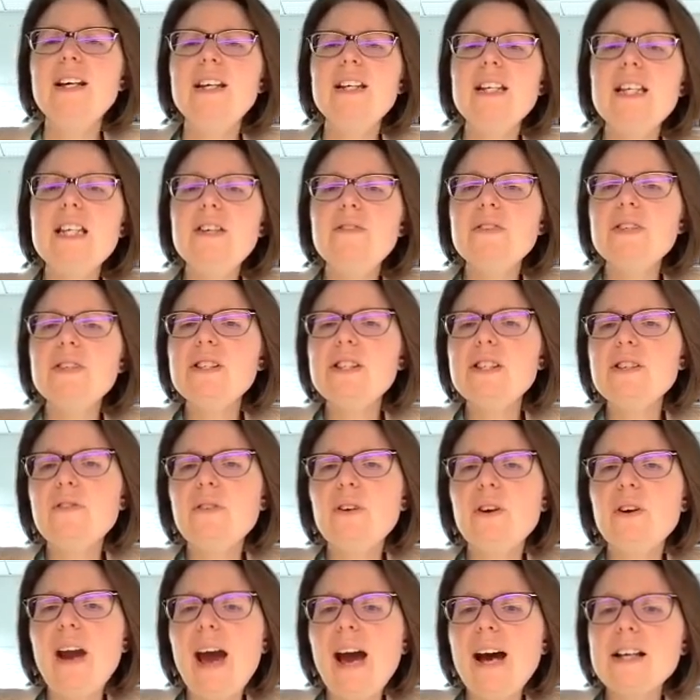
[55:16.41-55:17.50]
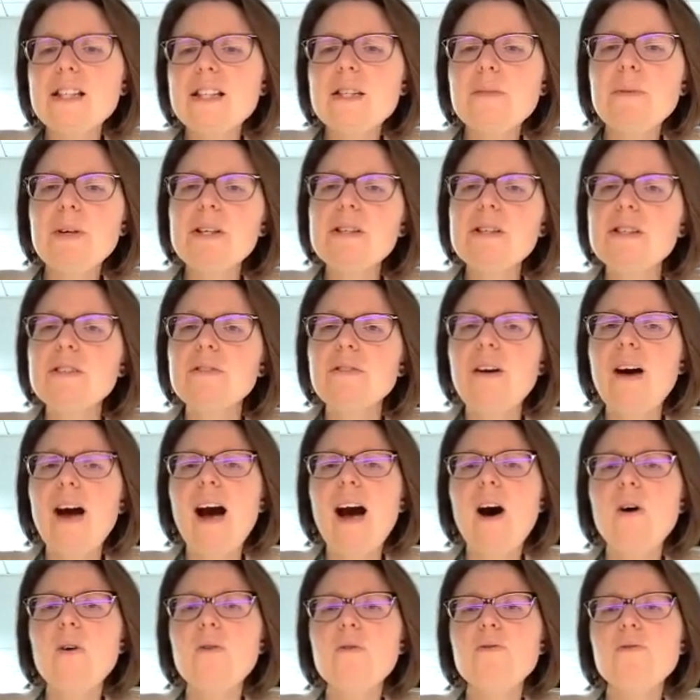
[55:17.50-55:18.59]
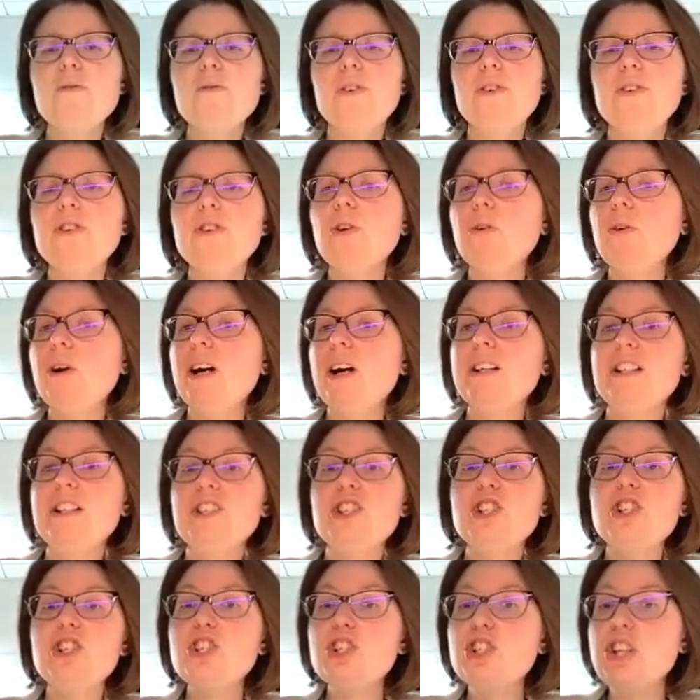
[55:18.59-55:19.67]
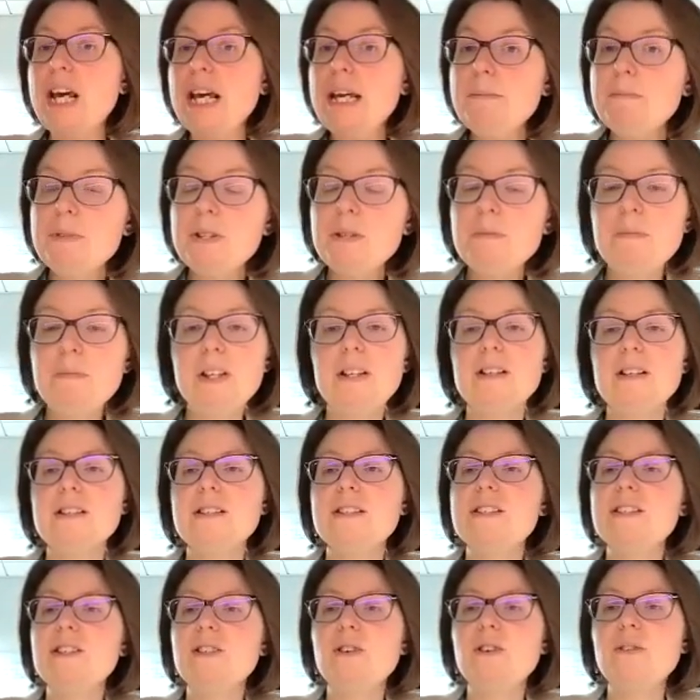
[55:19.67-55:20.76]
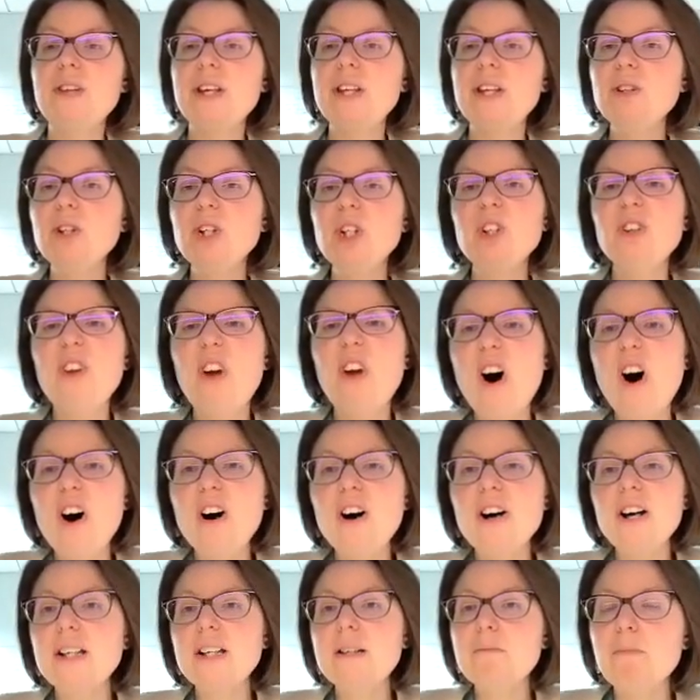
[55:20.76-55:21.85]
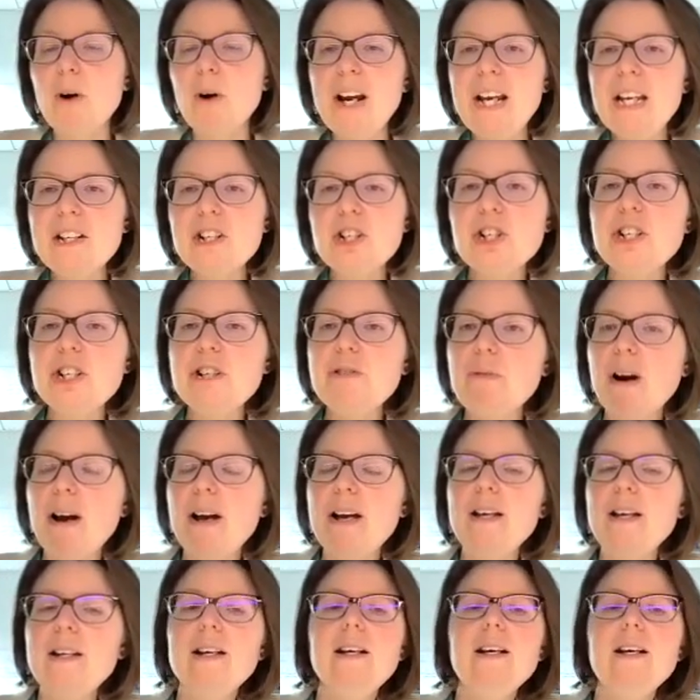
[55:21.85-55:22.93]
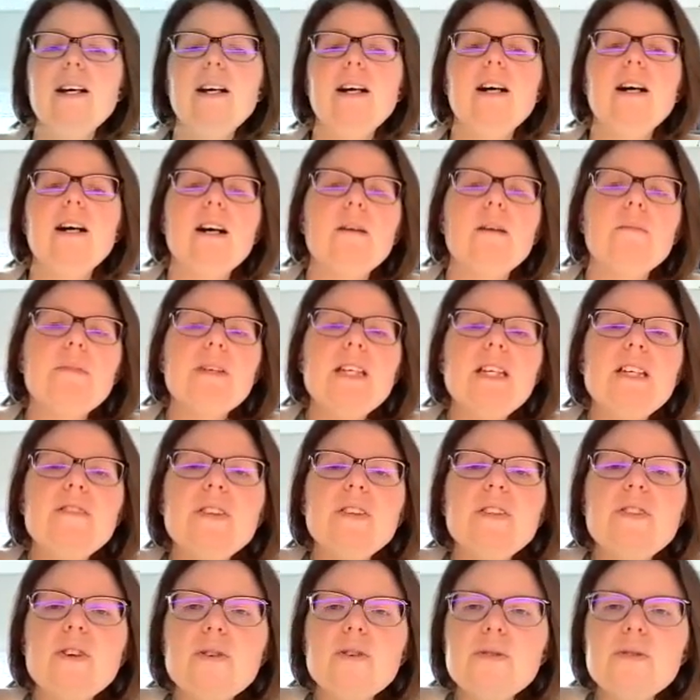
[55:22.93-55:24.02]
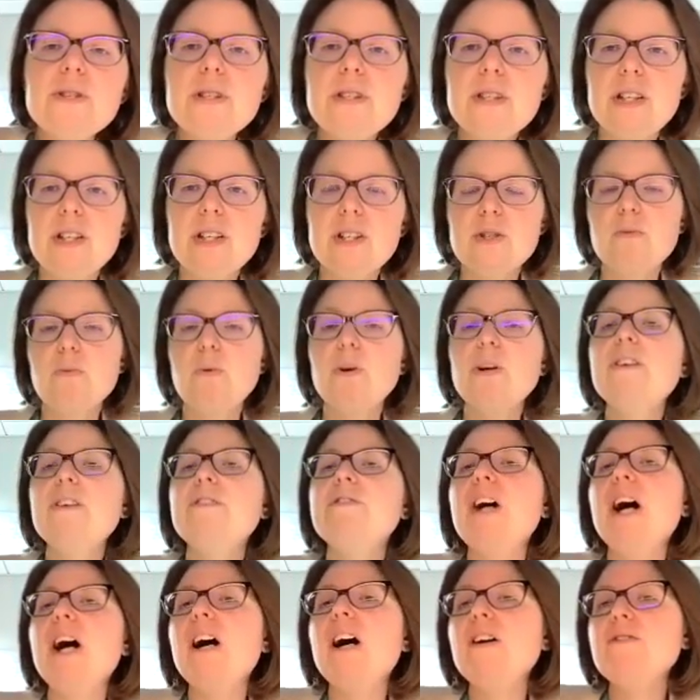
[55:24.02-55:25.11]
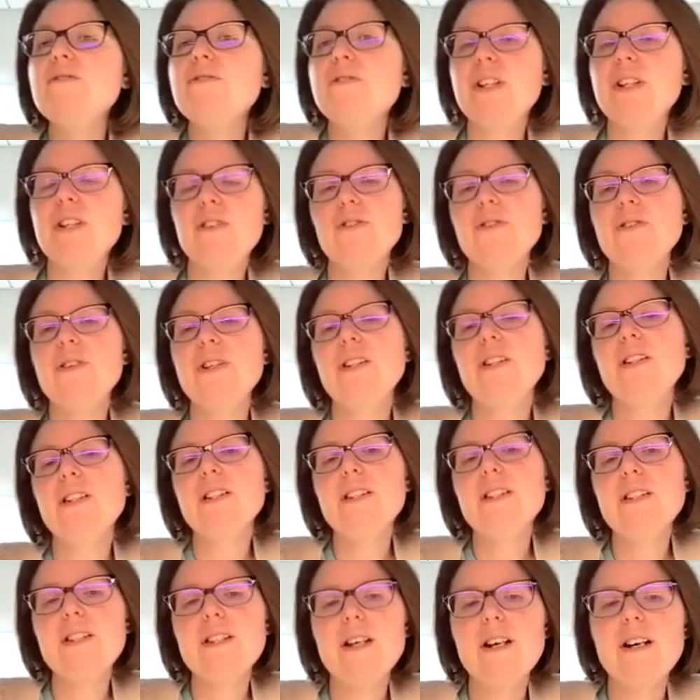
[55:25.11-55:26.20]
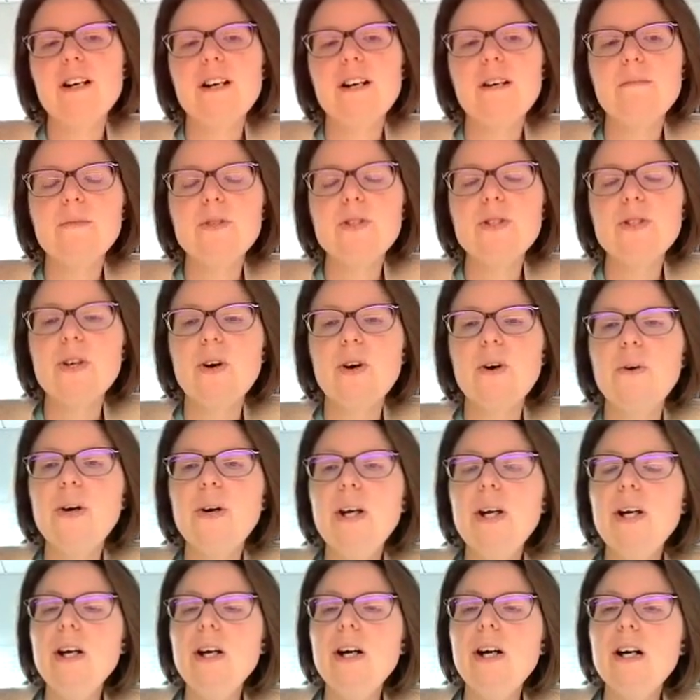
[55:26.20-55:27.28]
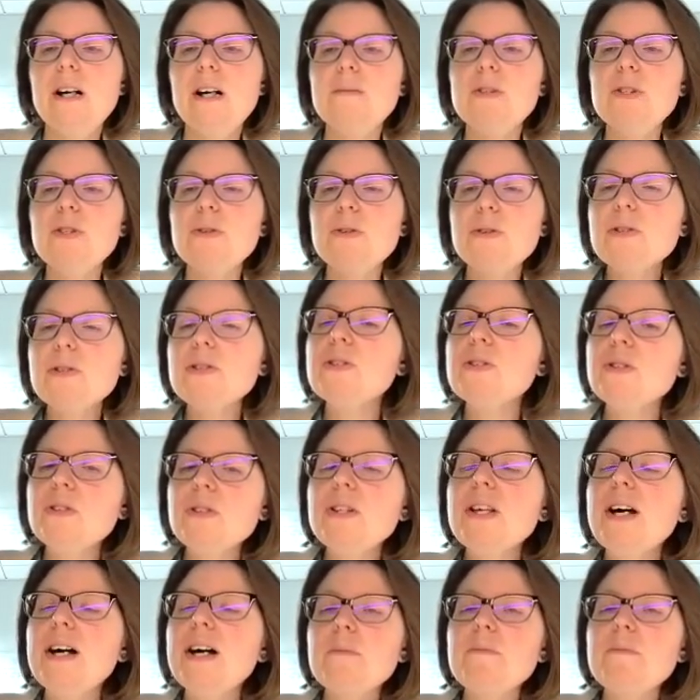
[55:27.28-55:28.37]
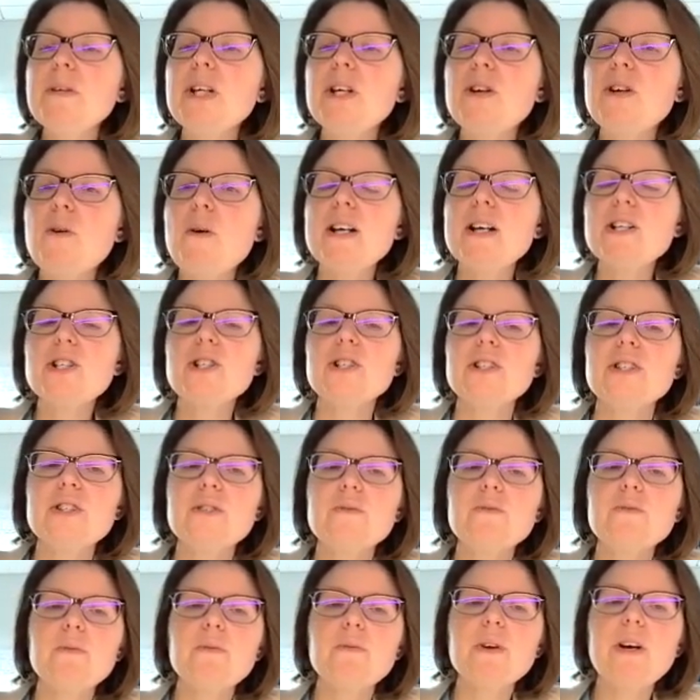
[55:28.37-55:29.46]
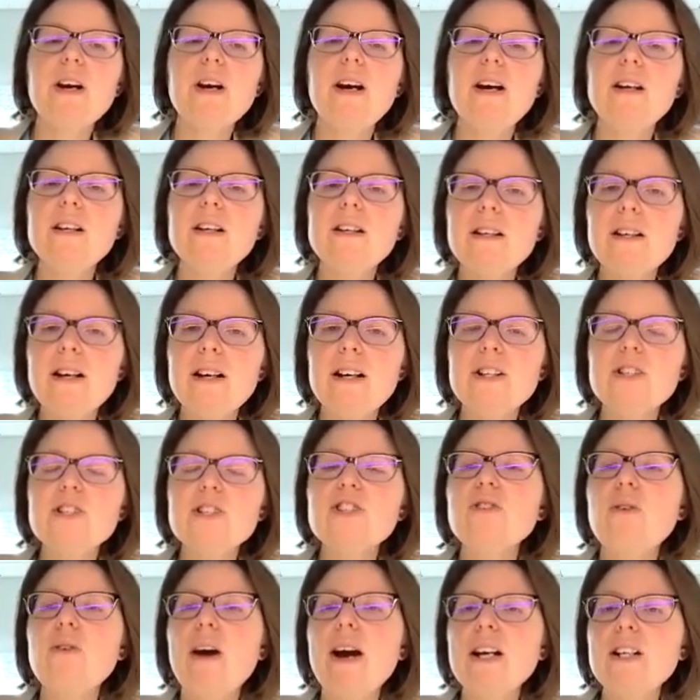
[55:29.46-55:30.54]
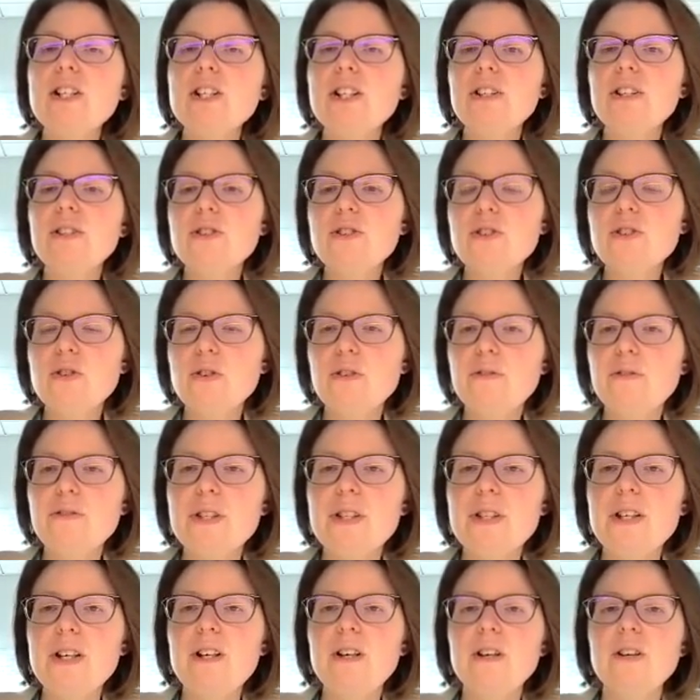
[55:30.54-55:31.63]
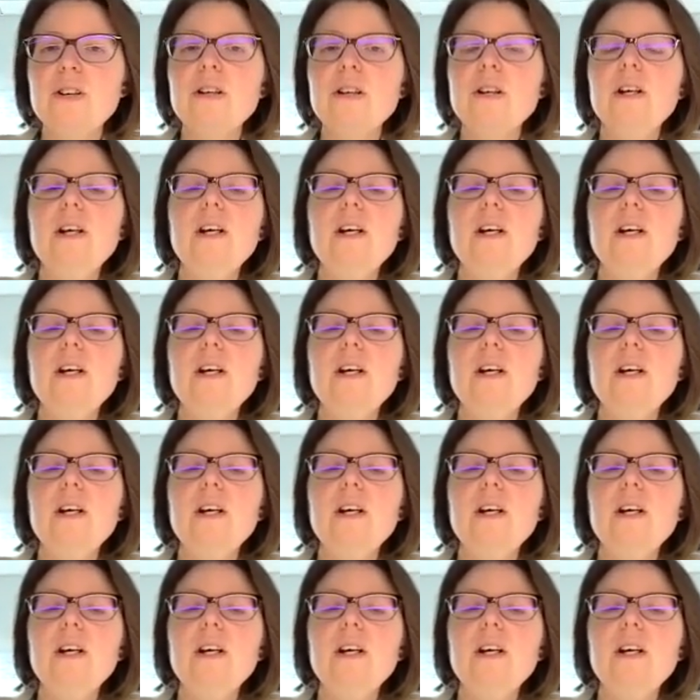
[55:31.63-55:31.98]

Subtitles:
even different aspects of how the neuron is shaped, because, you know, they look long and branchy, right? Even those things were evolving during this time. So there's still a lot of big questions. We're kind of scratching the surface here.